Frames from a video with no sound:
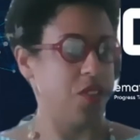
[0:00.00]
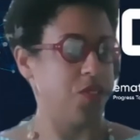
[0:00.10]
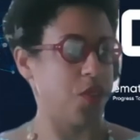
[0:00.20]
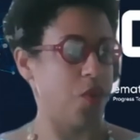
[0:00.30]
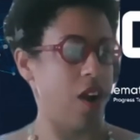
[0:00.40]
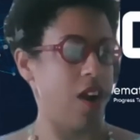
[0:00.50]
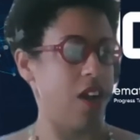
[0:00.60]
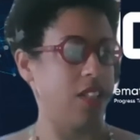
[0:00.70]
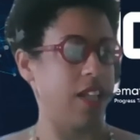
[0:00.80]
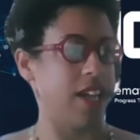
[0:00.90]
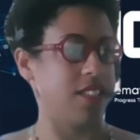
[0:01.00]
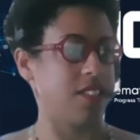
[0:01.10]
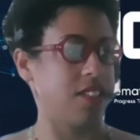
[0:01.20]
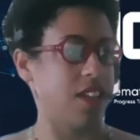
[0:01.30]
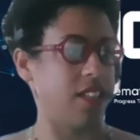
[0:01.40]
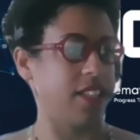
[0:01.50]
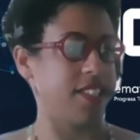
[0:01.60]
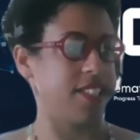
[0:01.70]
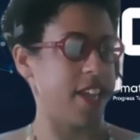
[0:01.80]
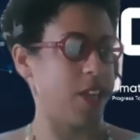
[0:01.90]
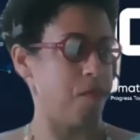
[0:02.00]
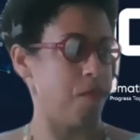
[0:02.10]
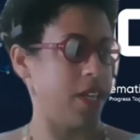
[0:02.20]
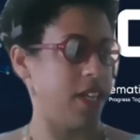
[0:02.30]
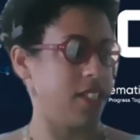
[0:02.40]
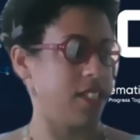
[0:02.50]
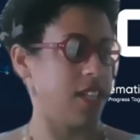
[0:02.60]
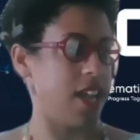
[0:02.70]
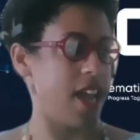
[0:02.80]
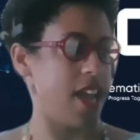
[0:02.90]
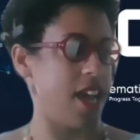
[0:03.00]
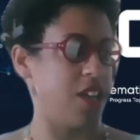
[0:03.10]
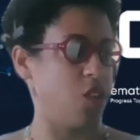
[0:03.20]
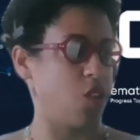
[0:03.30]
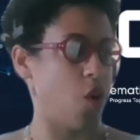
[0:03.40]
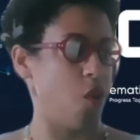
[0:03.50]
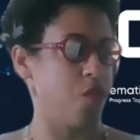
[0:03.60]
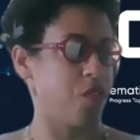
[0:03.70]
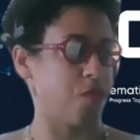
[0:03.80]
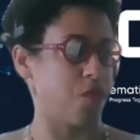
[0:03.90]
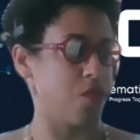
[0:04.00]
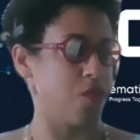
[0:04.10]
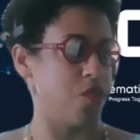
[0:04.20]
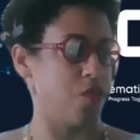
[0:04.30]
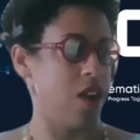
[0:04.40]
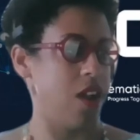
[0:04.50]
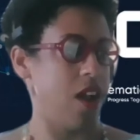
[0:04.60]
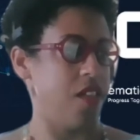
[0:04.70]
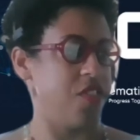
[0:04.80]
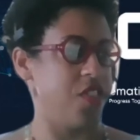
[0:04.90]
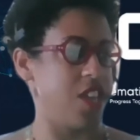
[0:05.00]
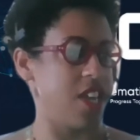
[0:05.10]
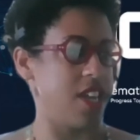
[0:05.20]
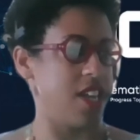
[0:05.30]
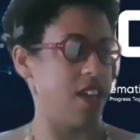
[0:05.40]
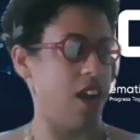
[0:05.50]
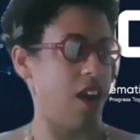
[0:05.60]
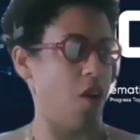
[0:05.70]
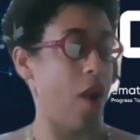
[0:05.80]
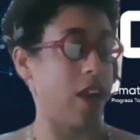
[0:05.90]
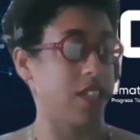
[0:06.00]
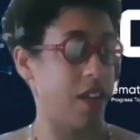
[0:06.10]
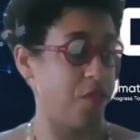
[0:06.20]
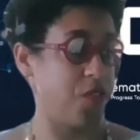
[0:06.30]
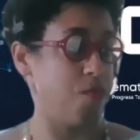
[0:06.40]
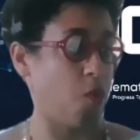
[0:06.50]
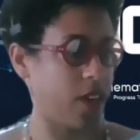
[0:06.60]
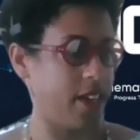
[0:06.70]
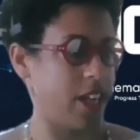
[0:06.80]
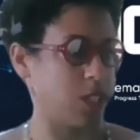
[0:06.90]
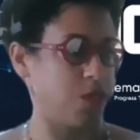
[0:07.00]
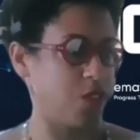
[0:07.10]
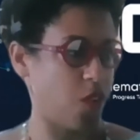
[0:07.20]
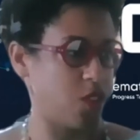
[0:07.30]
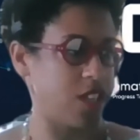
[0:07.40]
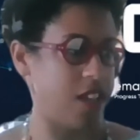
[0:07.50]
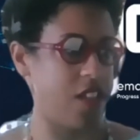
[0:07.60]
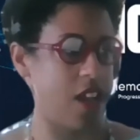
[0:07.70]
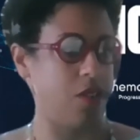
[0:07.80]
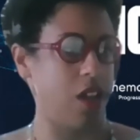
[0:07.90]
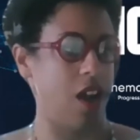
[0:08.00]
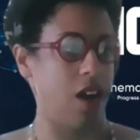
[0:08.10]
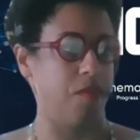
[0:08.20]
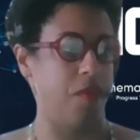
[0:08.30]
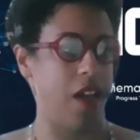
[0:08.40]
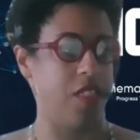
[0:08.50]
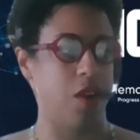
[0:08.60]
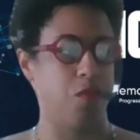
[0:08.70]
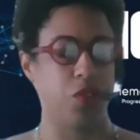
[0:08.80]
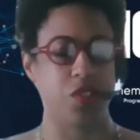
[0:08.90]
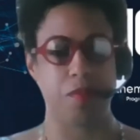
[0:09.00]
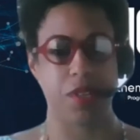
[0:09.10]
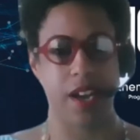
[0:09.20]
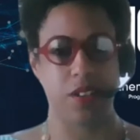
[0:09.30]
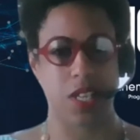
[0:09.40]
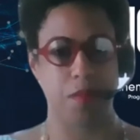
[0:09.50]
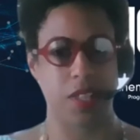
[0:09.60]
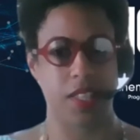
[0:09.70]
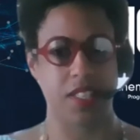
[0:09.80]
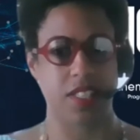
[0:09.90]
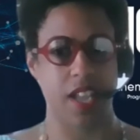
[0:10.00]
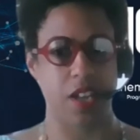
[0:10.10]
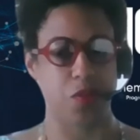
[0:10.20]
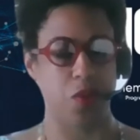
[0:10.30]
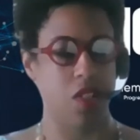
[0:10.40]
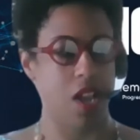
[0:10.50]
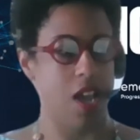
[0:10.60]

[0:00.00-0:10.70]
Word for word: So uh, let's uh, let's take a minute and go through the uh, oh actually i have a few morning announcements first and then um, and then we'll jump into housekeeping and then the schedule